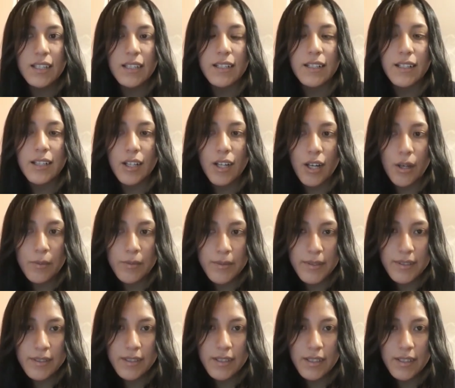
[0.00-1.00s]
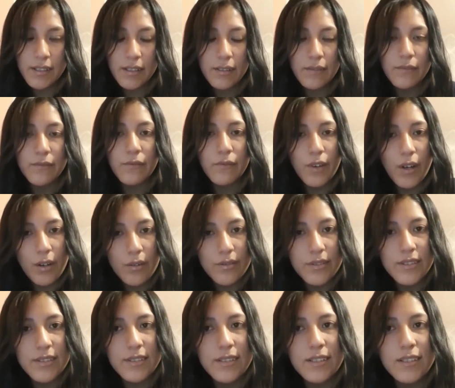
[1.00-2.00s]
gloves, and
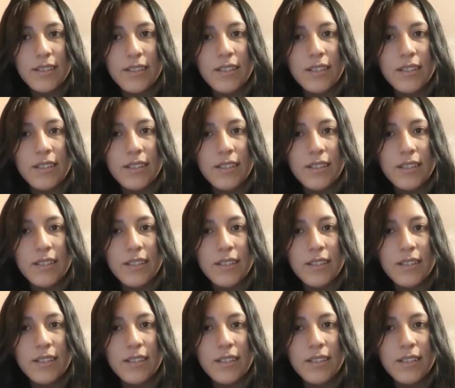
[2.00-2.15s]
phones.